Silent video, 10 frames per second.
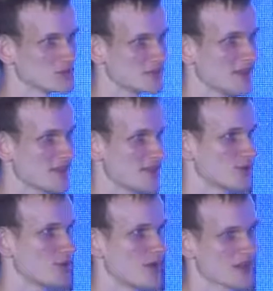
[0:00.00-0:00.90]
like
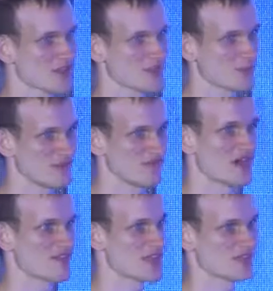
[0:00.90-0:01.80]

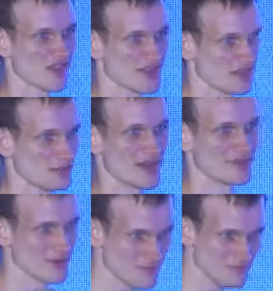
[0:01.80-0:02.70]
0x357c,
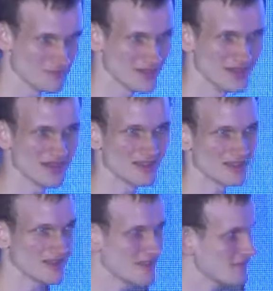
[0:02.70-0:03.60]
whatever.
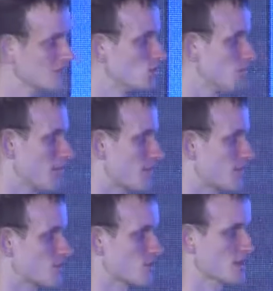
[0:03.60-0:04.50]
If you want to
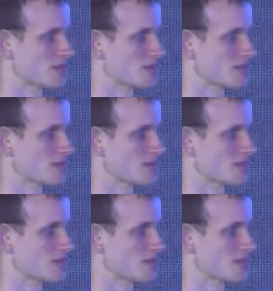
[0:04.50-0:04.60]
register a